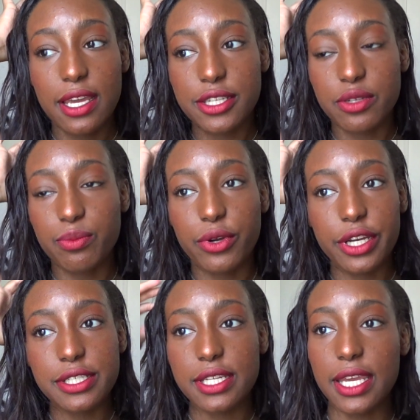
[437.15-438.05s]
to
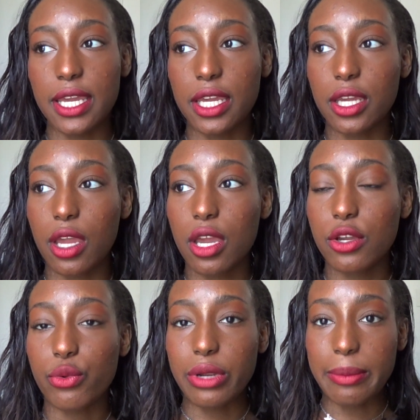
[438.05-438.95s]
put a
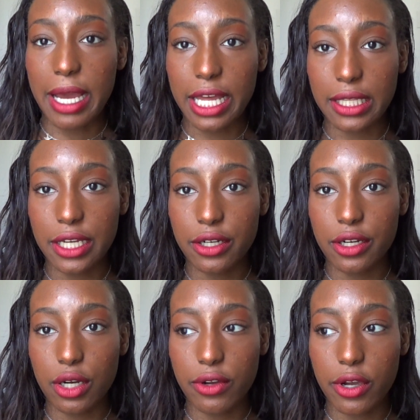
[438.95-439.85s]
cream highlighter